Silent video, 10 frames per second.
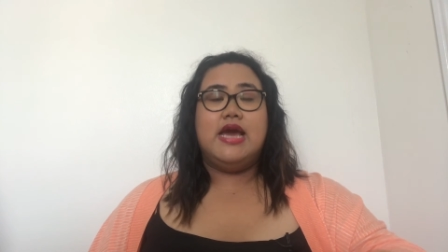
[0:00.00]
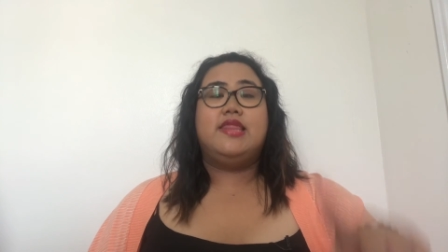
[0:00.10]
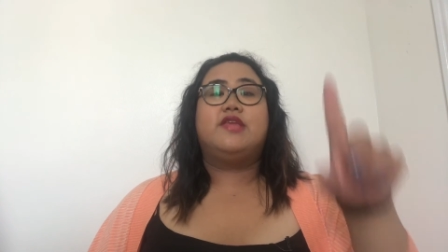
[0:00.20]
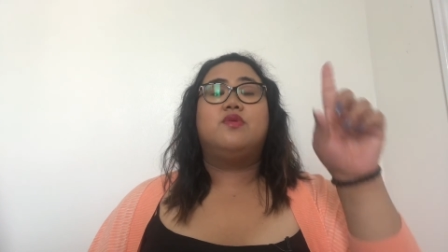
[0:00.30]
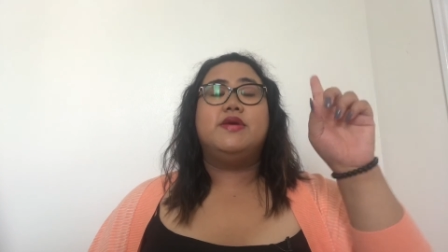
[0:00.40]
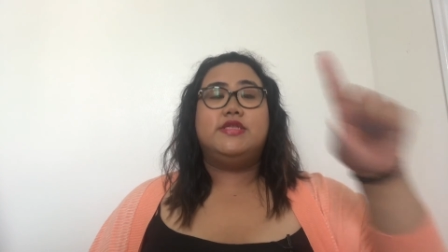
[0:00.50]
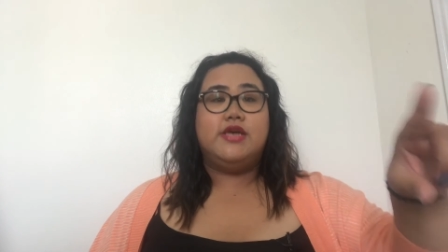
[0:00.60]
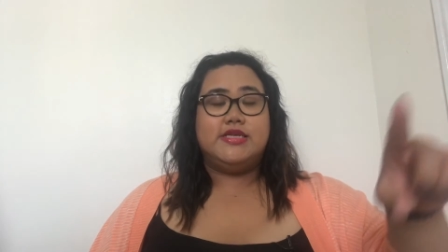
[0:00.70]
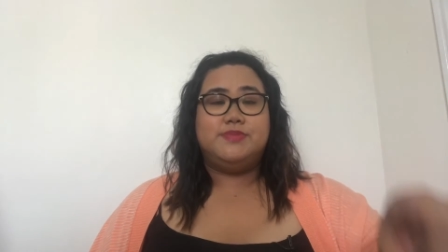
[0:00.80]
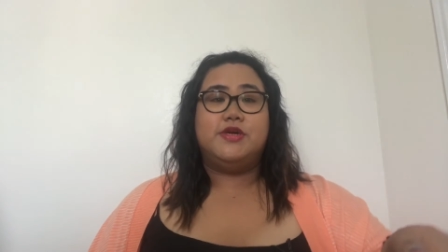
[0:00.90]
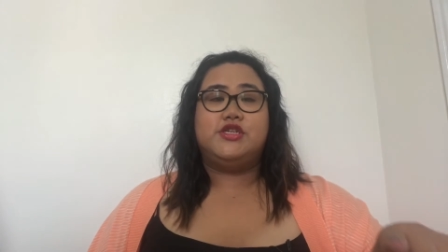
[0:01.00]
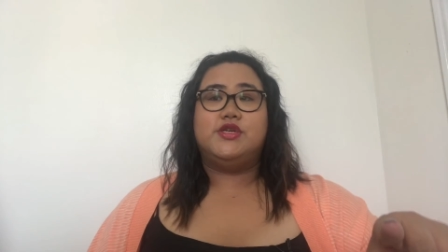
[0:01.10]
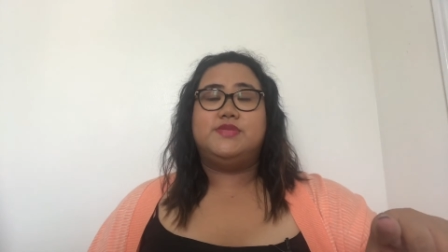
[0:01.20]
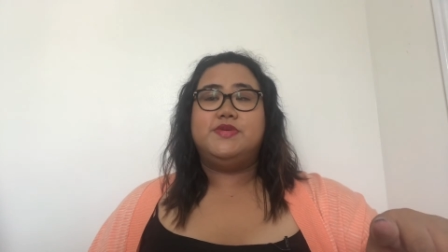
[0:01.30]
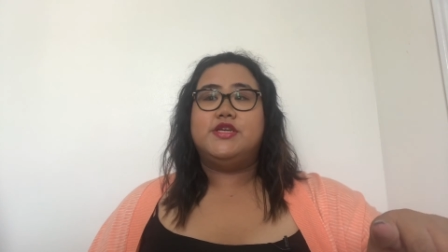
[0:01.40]
And that's what makes you guys
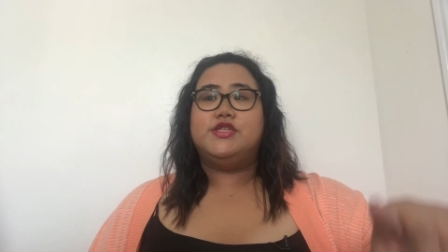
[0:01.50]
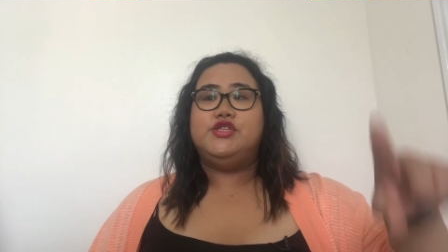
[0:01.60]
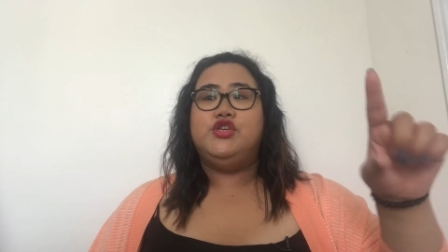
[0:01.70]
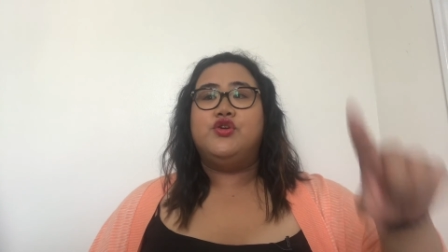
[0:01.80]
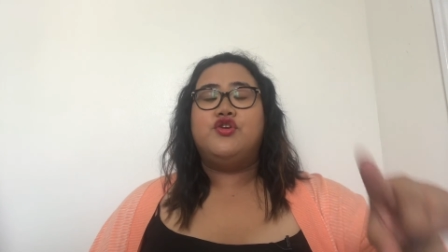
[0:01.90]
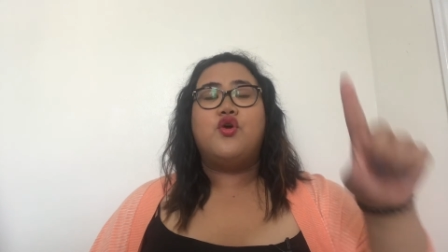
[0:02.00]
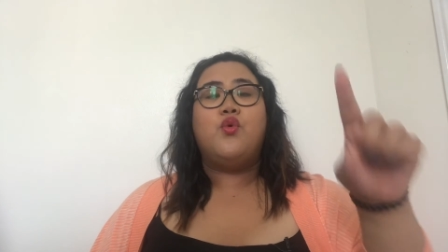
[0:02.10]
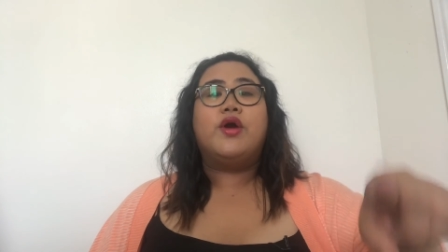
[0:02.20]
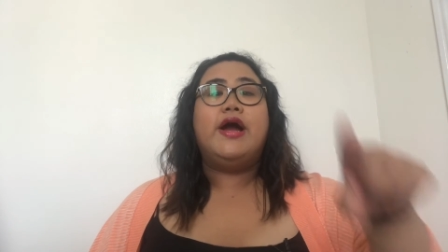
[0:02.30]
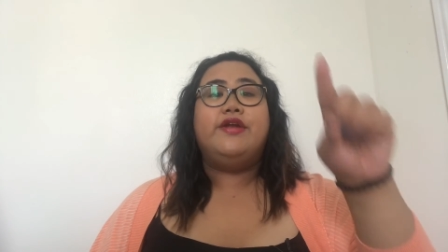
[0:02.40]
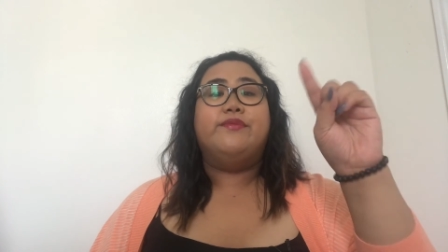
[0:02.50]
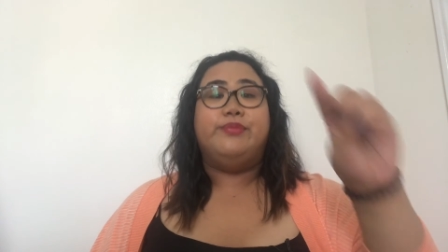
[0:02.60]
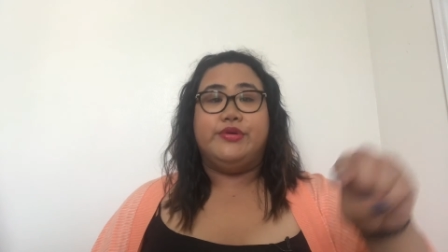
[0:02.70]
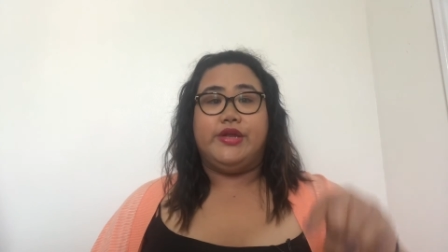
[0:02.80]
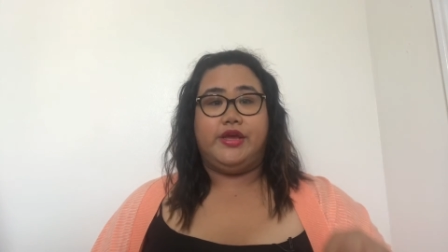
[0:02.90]
special is because you're your own kind
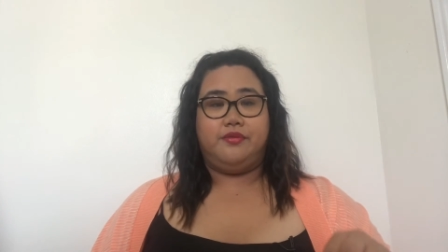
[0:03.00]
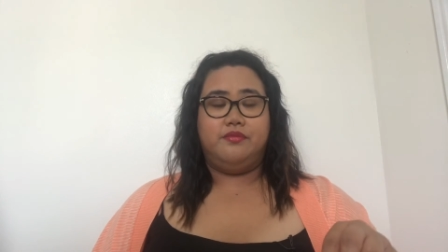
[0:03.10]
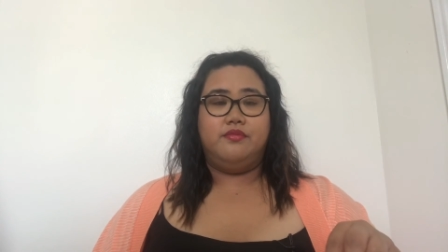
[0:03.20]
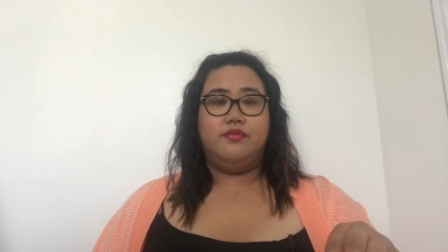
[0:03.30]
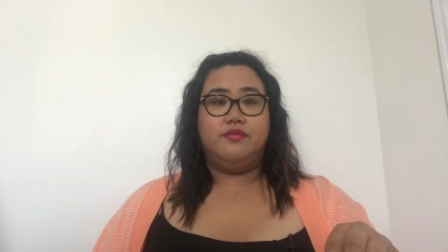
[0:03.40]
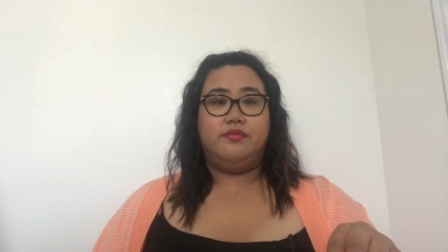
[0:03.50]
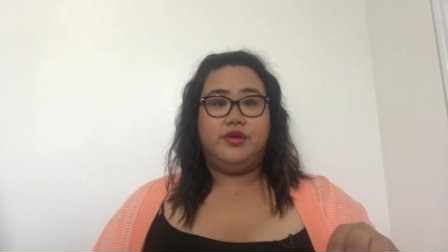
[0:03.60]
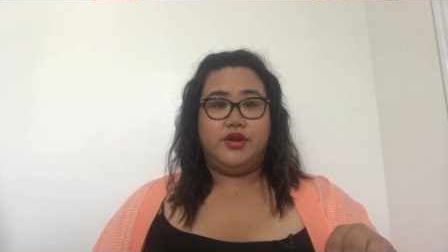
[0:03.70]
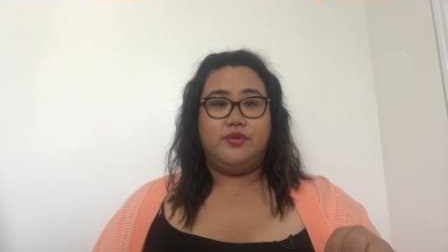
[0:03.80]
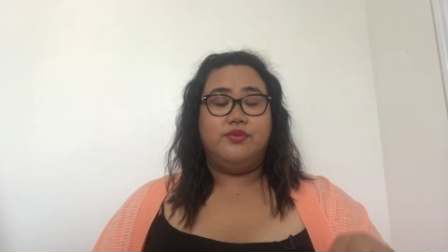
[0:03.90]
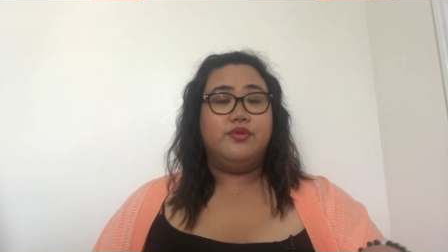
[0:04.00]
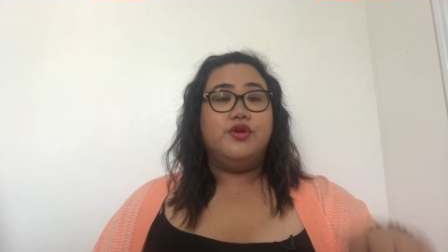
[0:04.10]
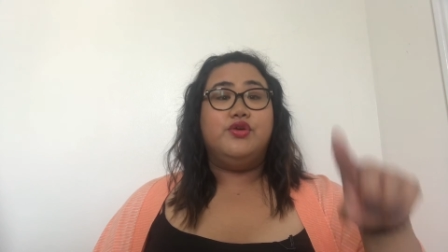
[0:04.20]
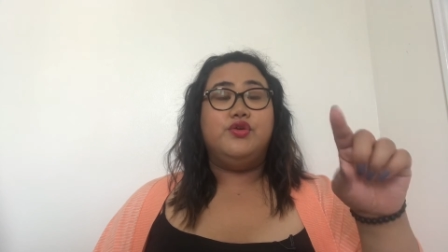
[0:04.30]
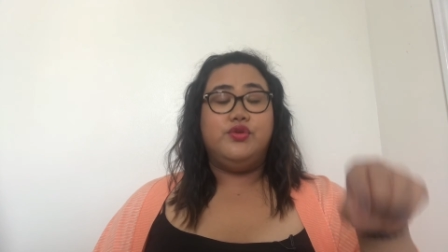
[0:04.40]
of beauty. You know?
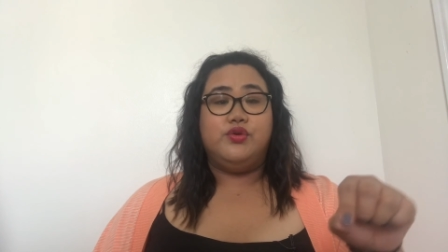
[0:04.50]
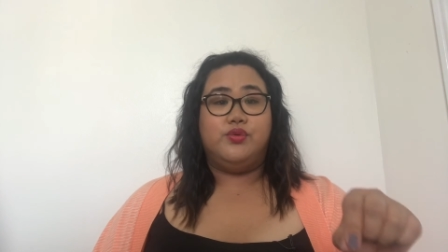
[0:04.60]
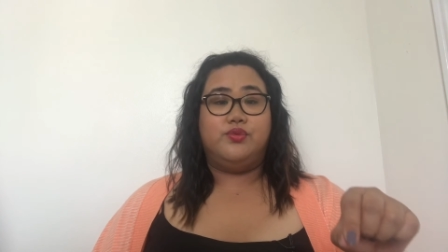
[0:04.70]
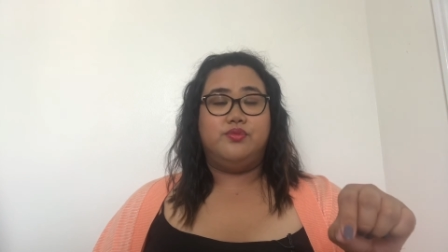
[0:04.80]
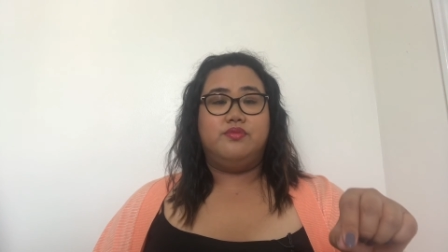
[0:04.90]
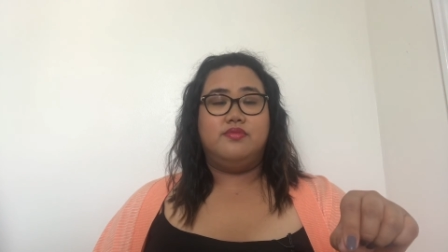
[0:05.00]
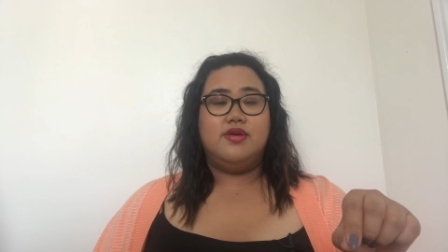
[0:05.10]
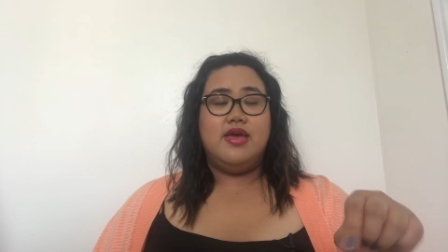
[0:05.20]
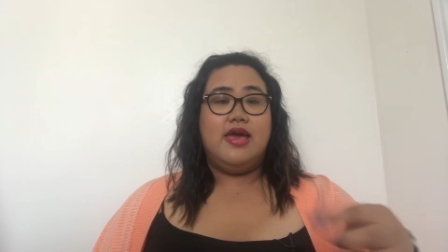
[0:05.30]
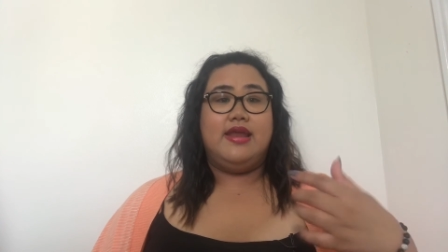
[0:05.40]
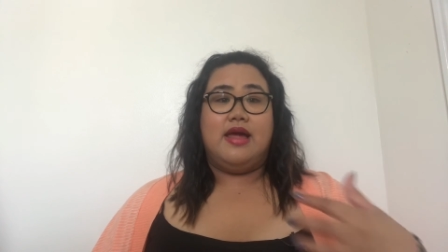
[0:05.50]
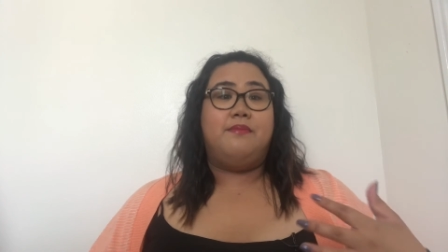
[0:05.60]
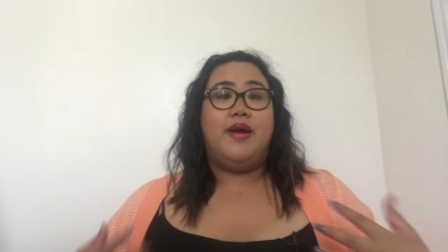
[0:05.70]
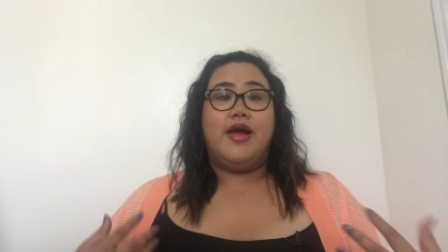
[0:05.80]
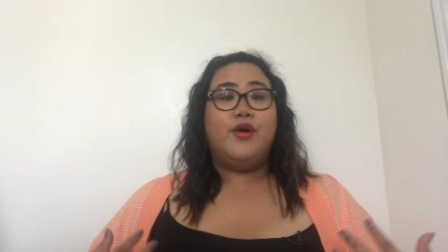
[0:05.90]
You. And
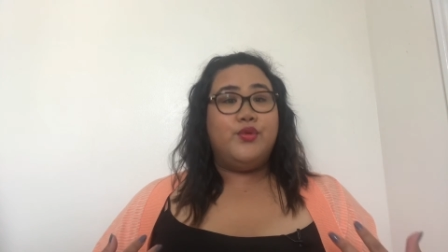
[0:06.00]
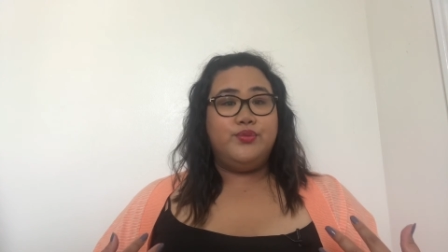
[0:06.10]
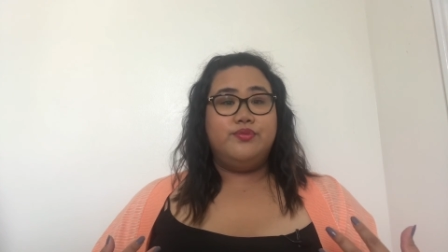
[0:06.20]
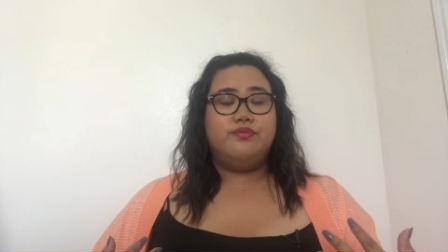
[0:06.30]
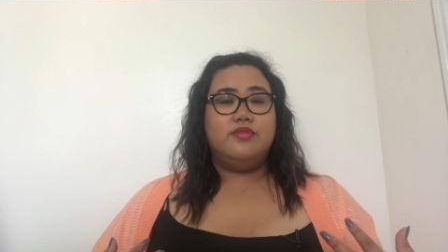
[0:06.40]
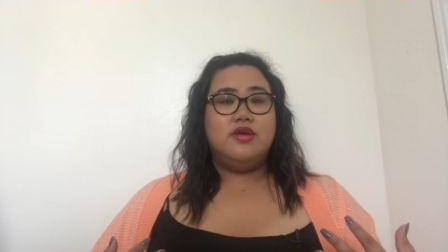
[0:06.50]
I'm my own.